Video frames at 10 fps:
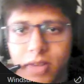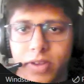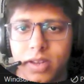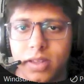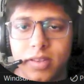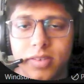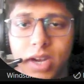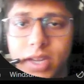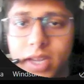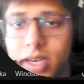and the
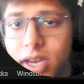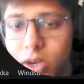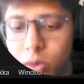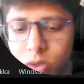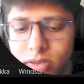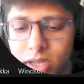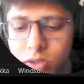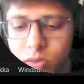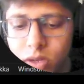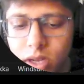starting and end nodes
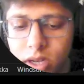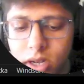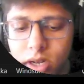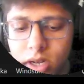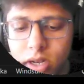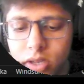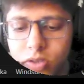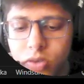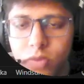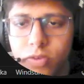as well.
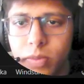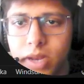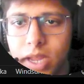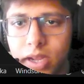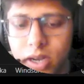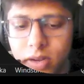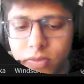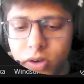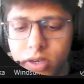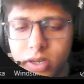So from
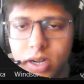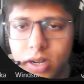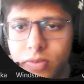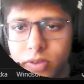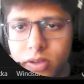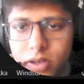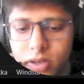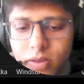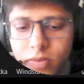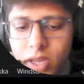langgraph.graph,
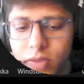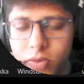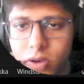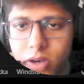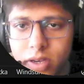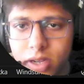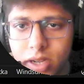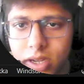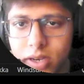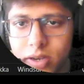we have got
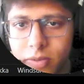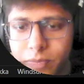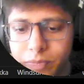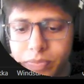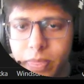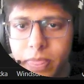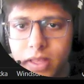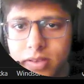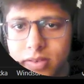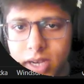our
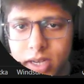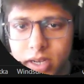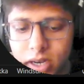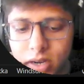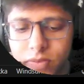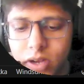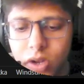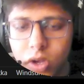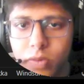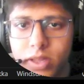state graph
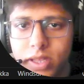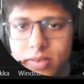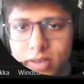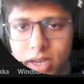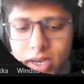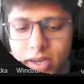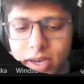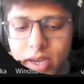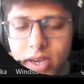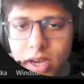along with the start
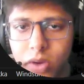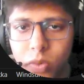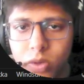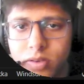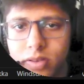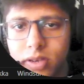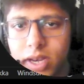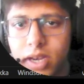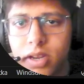and end nodes, right?